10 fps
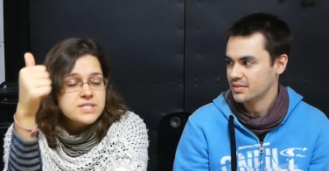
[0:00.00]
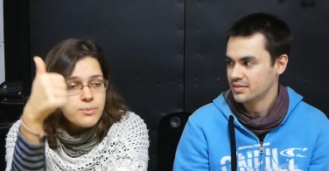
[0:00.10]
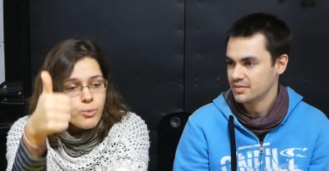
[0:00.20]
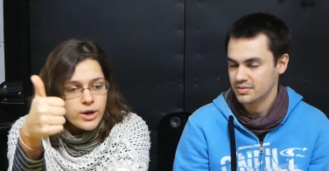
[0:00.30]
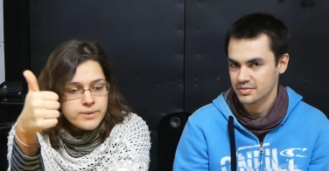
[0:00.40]

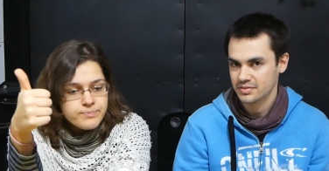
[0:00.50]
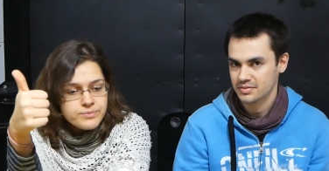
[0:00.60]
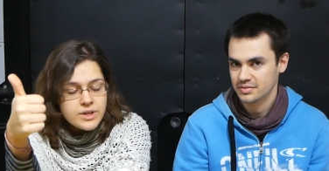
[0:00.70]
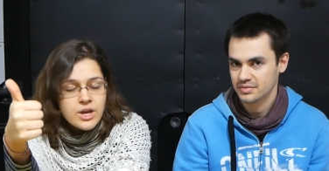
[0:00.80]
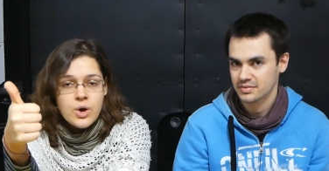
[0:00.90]
Speaker 1: step one,
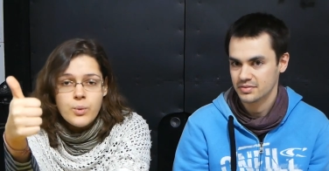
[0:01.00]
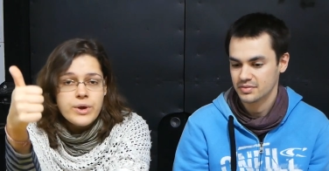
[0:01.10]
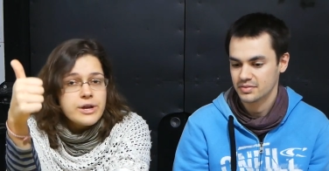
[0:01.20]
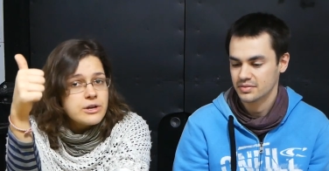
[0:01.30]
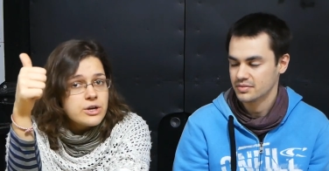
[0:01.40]

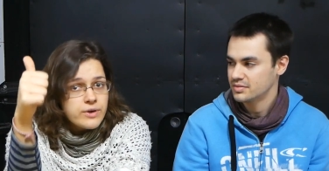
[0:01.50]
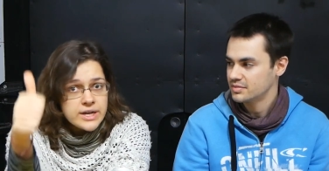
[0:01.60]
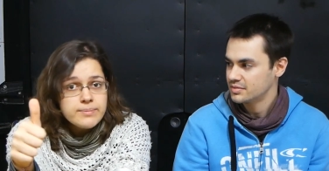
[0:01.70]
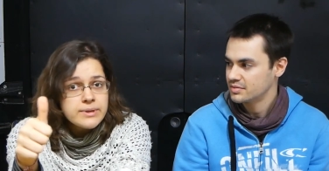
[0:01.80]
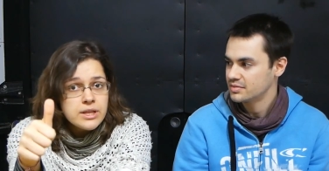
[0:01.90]
we are
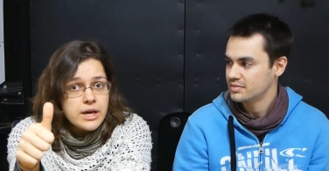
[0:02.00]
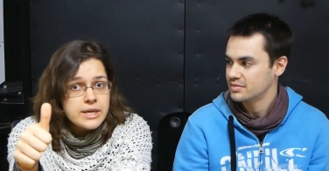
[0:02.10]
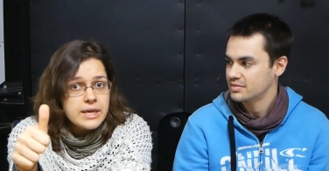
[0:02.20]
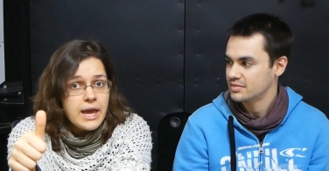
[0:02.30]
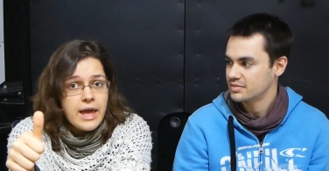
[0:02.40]
incredibly
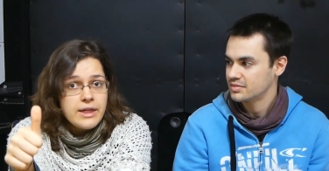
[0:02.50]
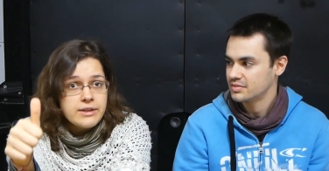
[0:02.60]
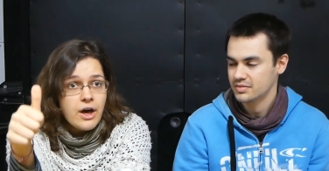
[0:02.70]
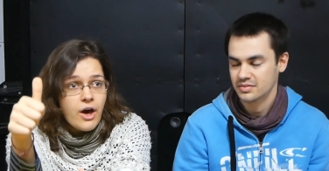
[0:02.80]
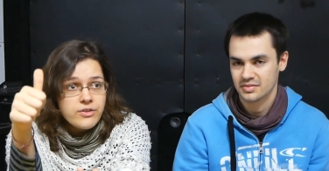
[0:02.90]
lucky
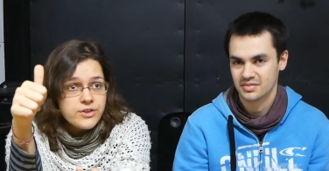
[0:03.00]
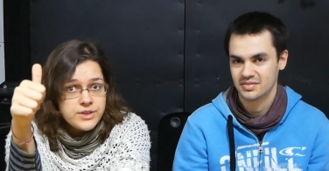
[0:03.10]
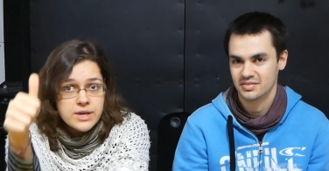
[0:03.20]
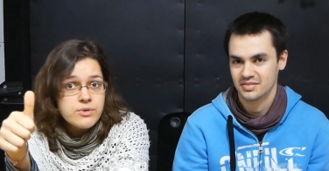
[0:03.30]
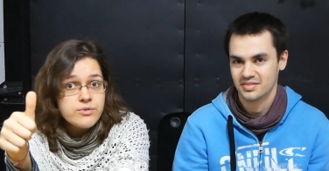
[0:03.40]
and uh, the
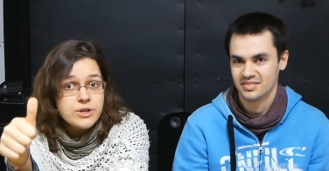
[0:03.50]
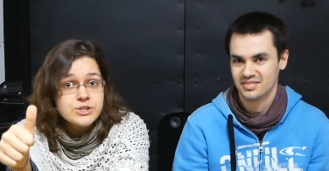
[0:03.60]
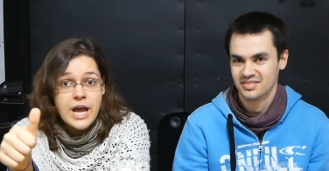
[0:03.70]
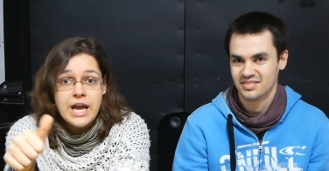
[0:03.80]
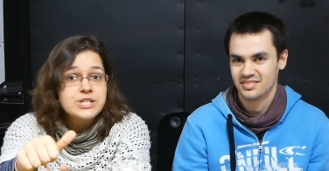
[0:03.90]
thing we
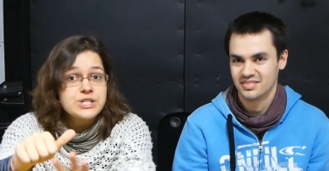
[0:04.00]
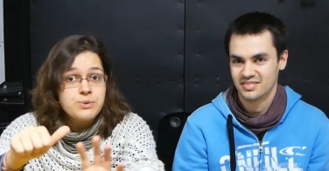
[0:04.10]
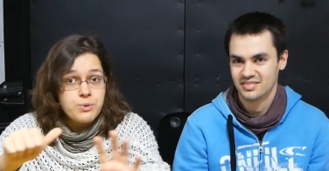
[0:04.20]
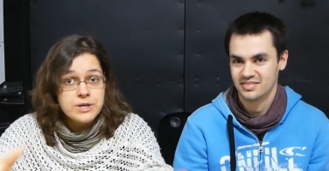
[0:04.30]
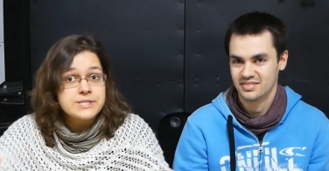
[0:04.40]
rushed
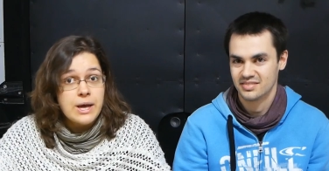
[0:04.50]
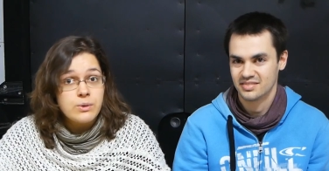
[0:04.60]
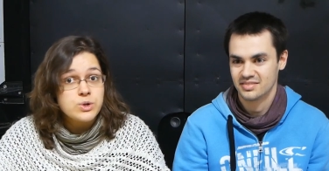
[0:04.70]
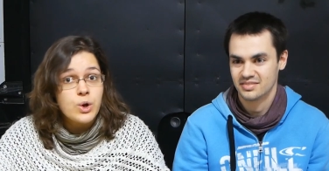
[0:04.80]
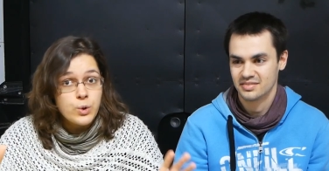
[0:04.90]
actually works
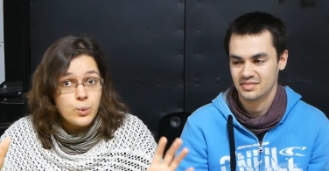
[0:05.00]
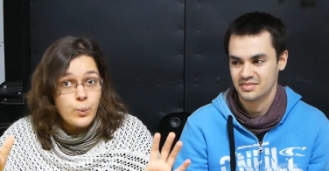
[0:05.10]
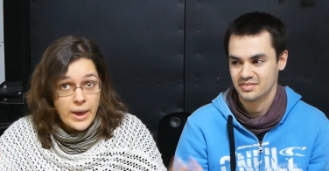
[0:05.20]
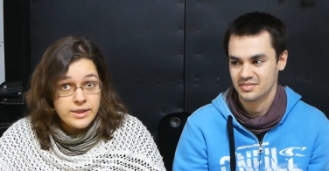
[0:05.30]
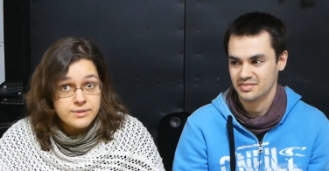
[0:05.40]
out
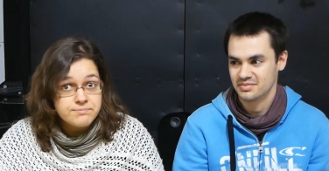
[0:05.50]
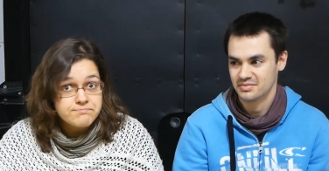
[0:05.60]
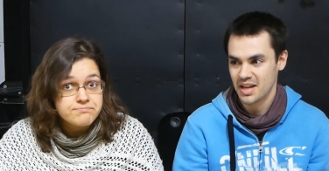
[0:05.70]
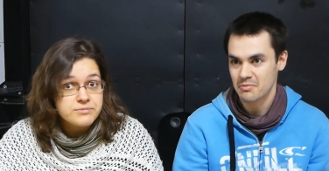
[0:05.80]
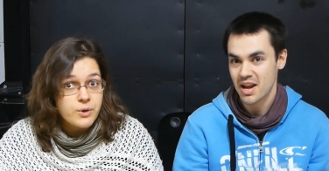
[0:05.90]
well.
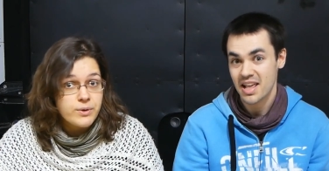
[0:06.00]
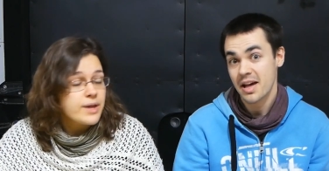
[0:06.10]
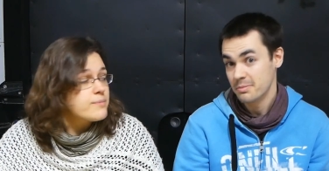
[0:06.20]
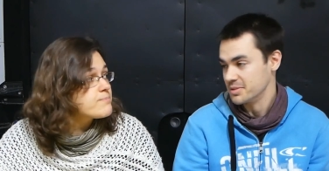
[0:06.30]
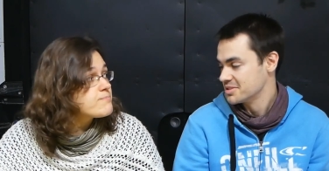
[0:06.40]
Speaker 2: That really
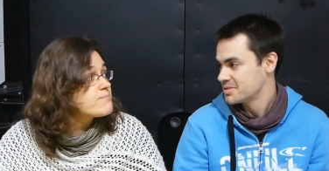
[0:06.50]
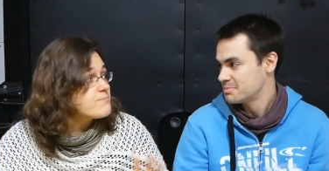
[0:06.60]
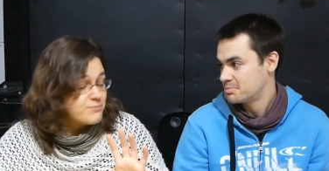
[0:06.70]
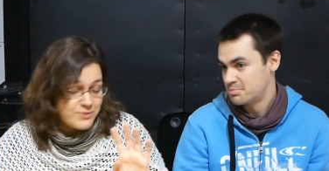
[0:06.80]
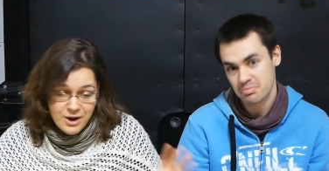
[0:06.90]
okay.
Speaker 1: happens.
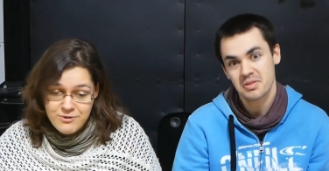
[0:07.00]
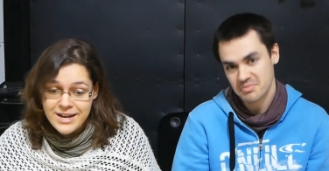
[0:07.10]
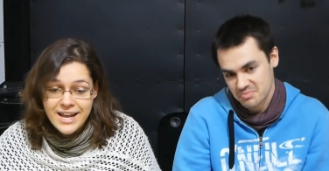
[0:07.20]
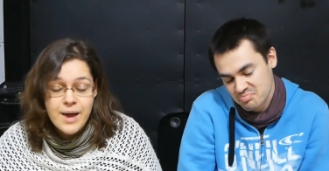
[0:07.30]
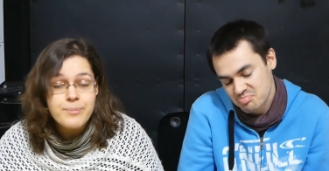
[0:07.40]
That
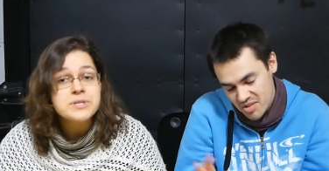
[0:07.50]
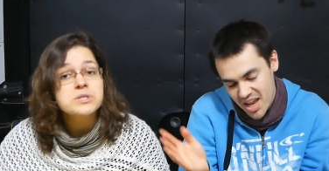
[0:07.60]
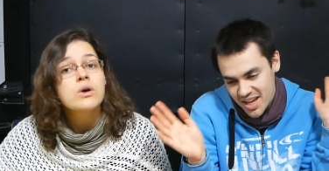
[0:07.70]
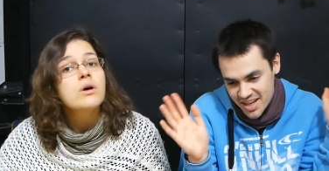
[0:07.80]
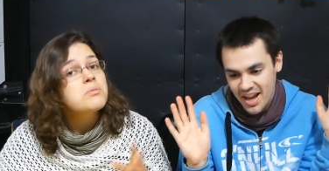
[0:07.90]
really happens.
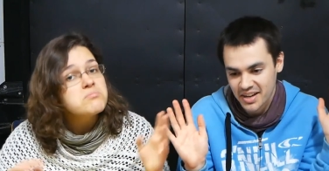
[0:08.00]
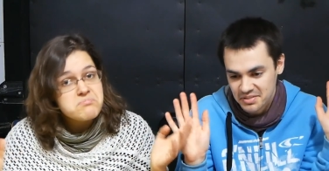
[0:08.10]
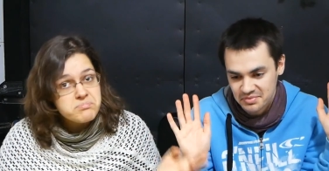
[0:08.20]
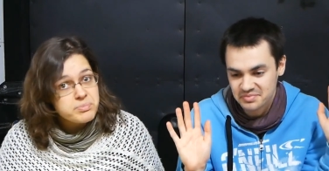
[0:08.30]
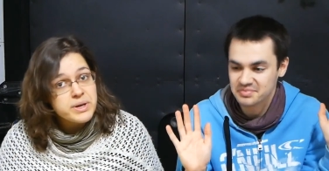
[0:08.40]
It
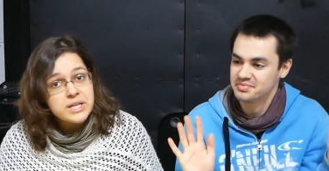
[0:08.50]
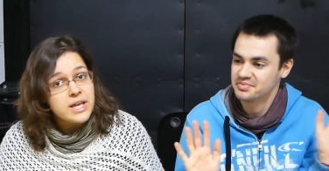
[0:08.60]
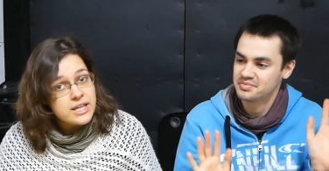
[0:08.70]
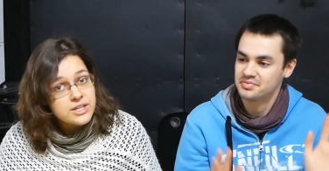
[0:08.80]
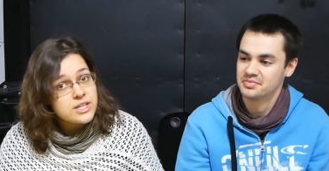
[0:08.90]
can. But
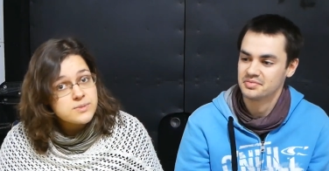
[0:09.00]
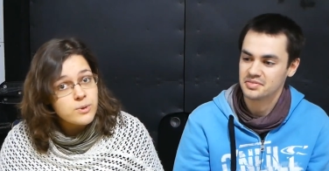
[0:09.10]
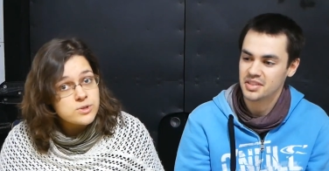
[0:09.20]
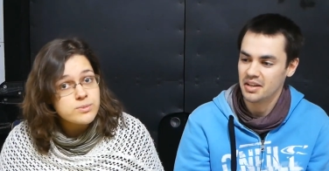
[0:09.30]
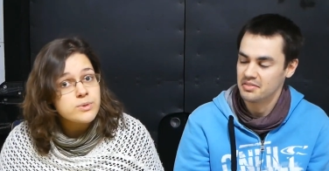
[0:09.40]
anything's
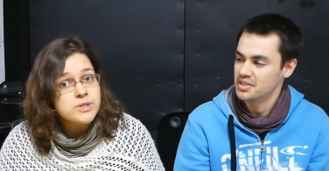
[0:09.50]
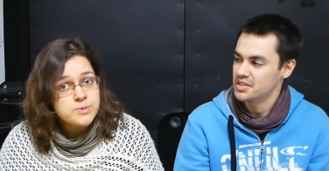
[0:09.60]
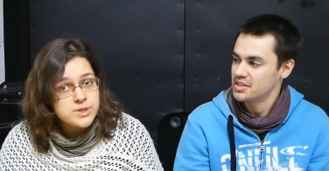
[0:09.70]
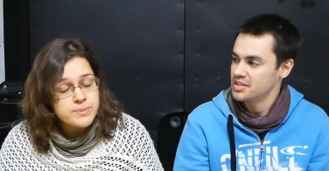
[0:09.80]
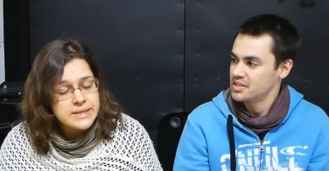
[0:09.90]
possible. Yeah. It's
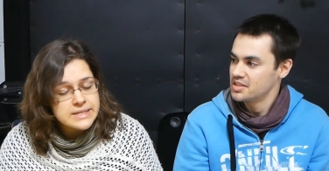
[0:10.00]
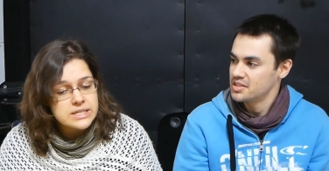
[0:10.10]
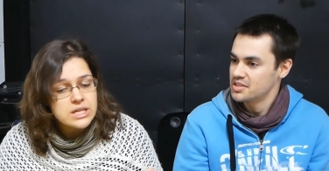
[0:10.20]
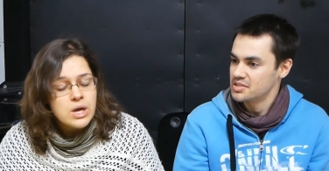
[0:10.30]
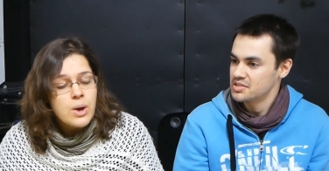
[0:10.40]
a
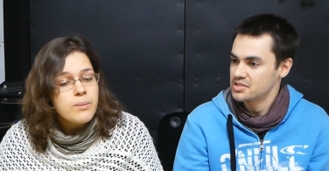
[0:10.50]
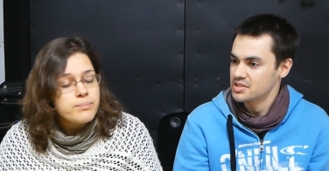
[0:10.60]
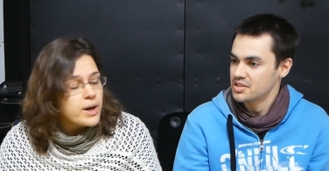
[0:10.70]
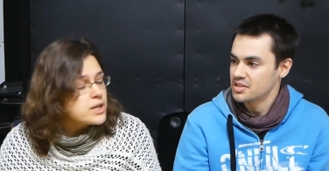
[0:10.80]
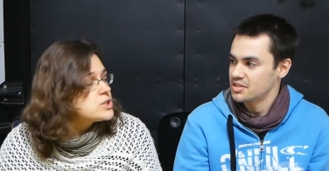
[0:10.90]
possibility.
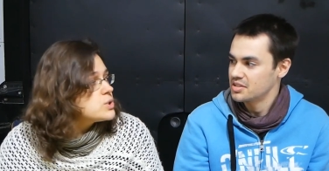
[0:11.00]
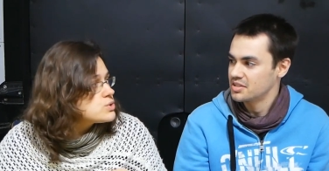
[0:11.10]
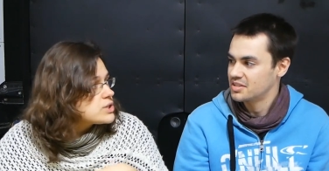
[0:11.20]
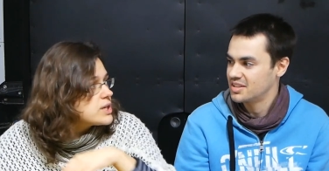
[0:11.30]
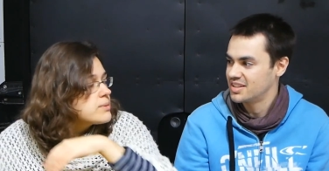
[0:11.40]
But
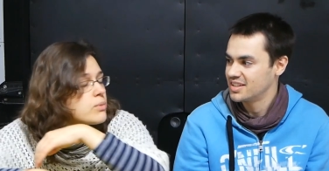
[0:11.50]
usually,